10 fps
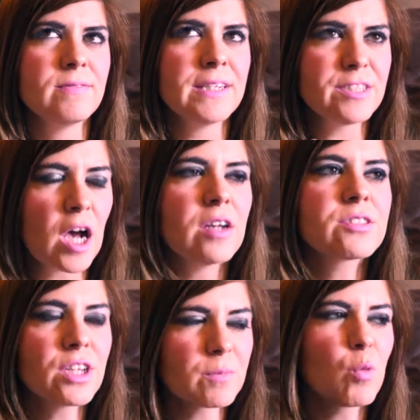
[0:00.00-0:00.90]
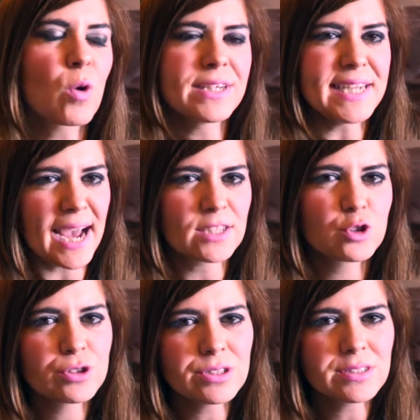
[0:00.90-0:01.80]
it does look more
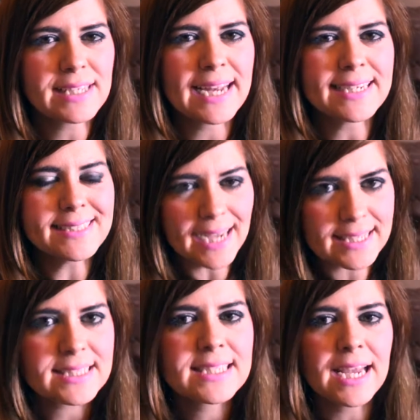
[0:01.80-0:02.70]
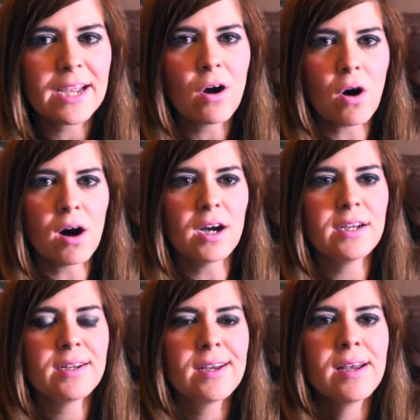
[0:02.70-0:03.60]
natural and it does stay
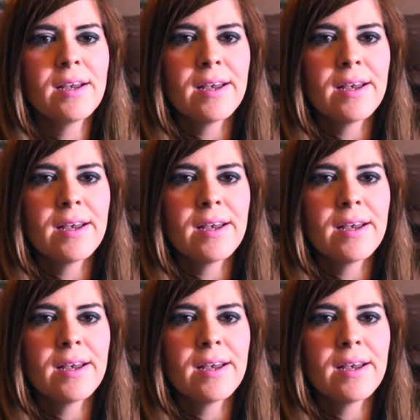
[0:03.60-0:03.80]
on,